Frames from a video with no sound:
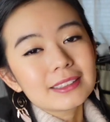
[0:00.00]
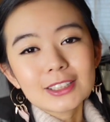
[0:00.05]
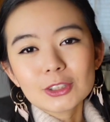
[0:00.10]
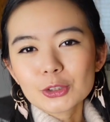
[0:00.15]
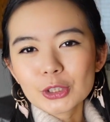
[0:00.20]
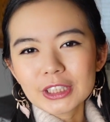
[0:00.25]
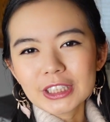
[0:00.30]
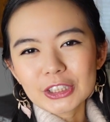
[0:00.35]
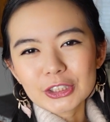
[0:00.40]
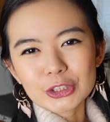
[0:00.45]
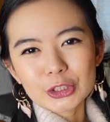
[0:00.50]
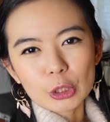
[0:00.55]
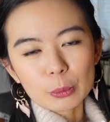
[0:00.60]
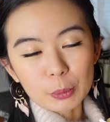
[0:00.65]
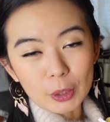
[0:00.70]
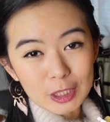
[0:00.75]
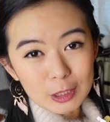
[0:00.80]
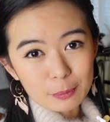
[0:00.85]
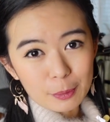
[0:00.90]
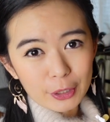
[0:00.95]
The traditional
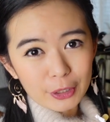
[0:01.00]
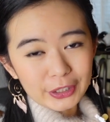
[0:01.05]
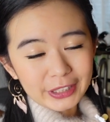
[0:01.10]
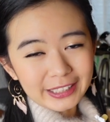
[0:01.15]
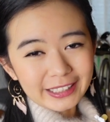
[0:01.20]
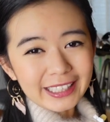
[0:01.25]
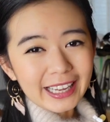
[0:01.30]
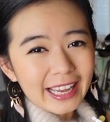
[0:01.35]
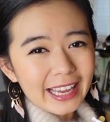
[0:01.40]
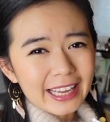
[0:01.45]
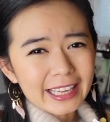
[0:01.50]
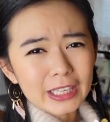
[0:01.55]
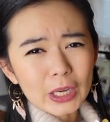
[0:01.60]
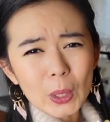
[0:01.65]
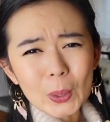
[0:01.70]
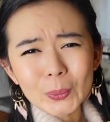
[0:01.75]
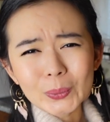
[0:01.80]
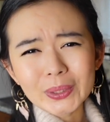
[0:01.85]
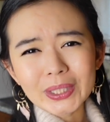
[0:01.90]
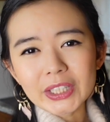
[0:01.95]
prosperity cake
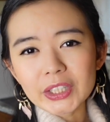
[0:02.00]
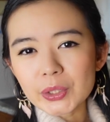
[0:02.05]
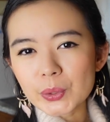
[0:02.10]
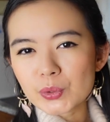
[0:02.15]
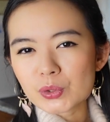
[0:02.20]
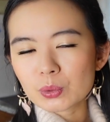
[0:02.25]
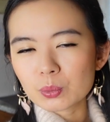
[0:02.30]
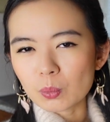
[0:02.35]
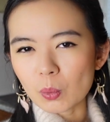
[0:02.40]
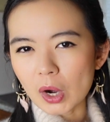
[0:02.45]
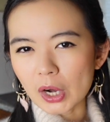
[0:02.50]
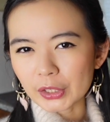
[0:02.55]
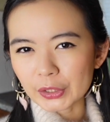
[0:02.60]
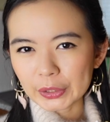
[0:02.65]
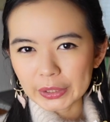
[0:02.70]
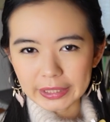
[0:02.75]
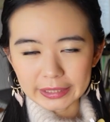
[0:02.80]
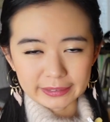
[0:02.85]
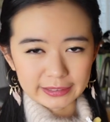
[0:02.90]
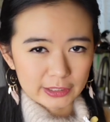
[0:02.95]
only use water
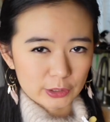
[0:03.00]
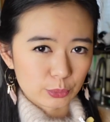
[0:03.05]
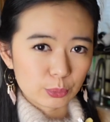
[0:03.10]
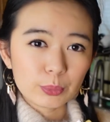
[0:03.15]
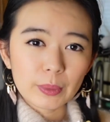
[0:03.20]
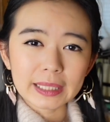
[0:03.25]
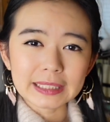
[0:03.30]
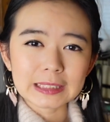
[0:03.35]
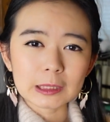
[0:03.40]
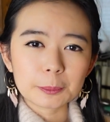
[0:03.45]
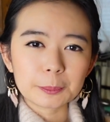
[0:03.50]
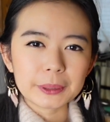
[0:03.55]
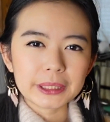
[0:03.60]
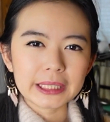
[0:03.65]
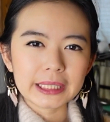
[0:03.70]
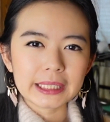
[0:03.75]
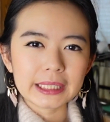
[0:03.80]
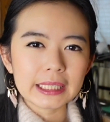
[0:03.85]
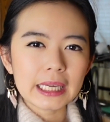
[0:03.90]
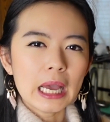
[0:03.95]
in this
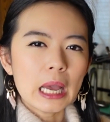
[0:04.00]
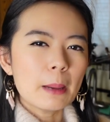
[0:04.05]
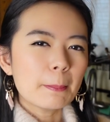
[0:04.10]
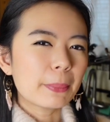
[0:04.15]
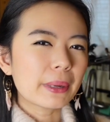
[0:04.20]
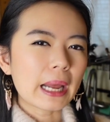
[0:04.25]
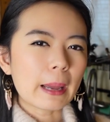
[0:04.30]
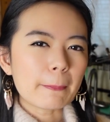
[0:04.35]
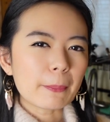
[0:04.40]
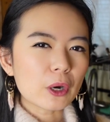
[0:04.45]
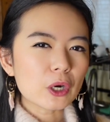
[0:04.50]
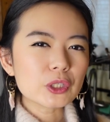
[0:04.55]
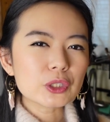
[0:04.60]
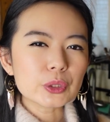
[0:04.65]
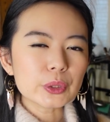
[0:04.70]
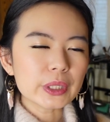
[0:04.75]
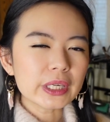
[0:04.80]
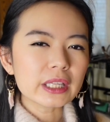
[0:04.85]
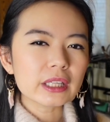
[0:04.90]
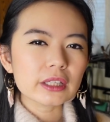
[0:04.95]
recipe, but I
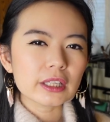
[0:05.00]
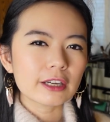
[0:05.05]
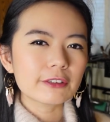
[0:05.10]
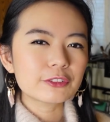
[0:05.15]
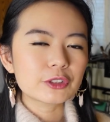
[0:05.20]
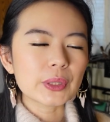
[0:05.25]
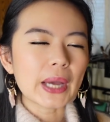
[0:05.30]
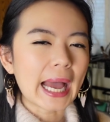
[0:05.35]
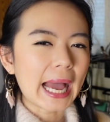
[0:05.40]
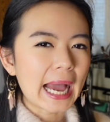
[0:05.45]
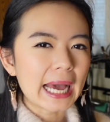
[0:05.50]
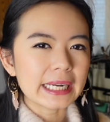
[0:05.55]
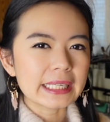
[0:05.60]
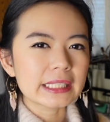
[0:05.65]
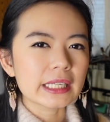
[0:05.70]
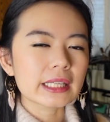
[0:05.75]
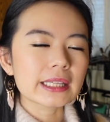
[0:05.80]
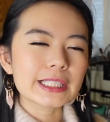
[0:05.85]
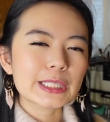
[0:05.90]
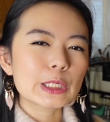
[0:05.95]
personally love to add in
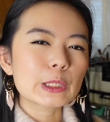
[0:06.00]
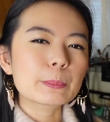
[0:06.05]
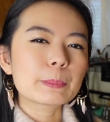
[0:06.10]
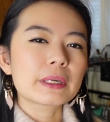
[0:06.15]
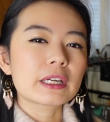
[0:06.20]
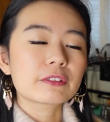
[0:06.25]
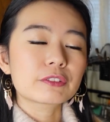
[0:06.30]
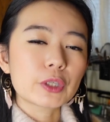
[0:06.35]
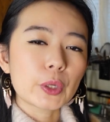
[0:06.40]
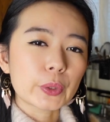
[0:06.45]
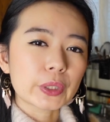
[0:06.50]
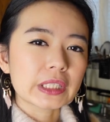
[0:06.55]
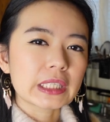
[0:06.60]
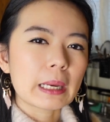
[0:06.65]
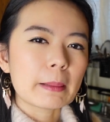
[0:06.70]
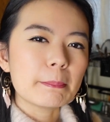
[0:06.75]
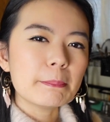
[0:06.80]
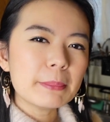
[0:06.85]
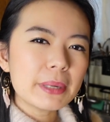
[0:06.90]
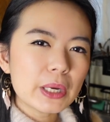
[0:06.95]
a little bit of
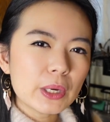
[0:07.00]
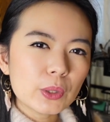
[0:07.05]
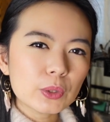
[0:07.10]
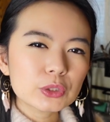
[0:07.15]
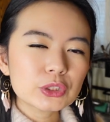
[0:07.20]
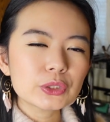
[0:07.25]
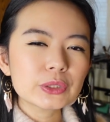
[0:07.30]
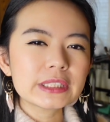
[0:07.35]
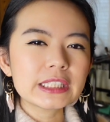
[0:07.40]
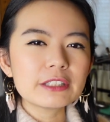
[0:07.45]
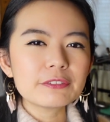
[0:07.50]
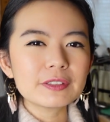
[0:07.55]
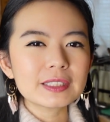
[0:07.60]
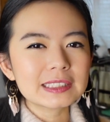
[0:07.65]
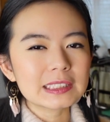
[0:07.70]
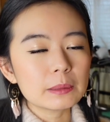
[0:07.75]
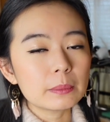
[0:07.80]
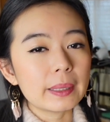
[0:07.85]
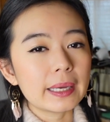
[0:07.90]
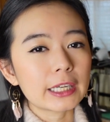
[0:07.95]
coconut milk to give it
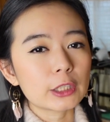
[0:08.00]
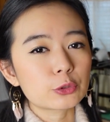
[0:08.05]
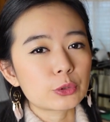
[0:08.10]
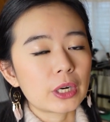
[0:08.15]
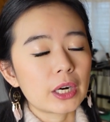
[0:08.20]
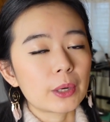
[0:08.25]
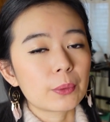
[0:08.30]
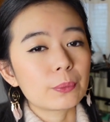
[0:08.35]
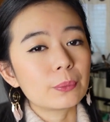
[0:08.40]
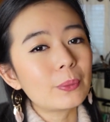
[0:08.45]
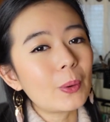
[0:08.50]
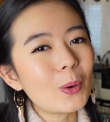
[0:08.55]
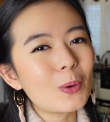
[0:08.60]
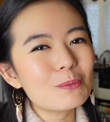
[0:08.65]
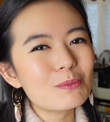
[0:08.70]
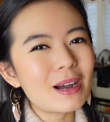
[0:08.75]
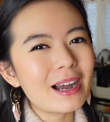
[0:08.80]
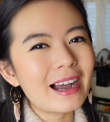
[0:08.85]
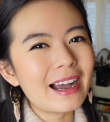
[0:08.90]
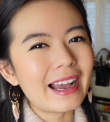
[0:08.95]
some extra
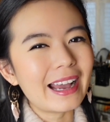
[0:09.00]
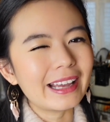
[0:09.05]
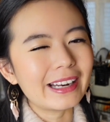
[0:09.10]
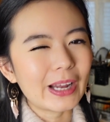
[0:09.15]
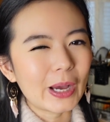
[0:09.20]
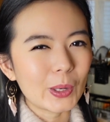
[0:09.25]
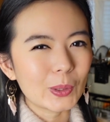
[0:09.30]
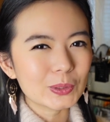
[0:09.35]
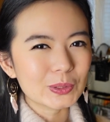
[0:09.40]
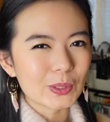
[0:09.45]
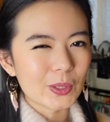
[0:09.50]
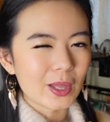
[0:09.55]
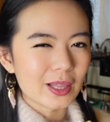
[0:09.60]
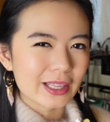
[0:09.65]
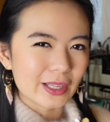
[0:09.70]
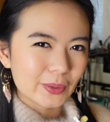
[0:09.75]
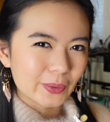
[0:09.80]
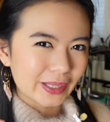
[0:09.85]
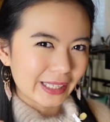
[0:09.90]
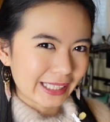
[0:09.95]
aroma and also a
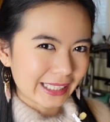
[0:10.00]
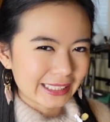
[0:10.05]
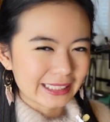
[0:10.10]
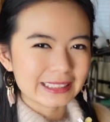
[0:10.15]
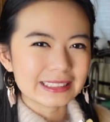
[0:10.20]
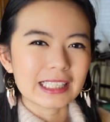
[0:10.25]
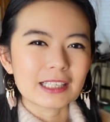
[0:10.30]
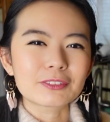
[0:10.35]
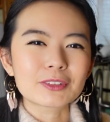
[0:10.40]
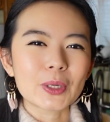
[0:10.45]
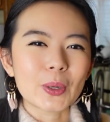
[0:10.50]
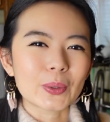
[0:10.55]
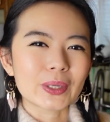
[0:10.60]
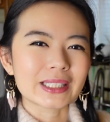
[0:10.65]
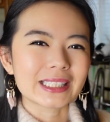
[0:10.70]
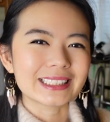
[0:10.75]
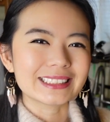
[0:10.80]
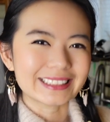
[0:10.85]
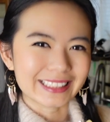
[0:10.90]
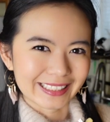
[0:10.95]
little hint of
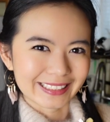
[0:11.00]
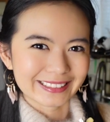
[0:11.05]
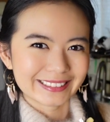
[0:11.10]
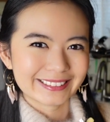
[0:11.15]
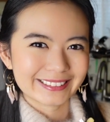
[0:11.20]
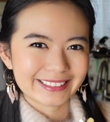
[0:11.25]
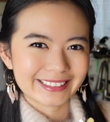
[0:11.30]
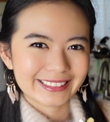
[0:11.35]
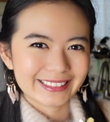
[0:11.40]
coconut taste.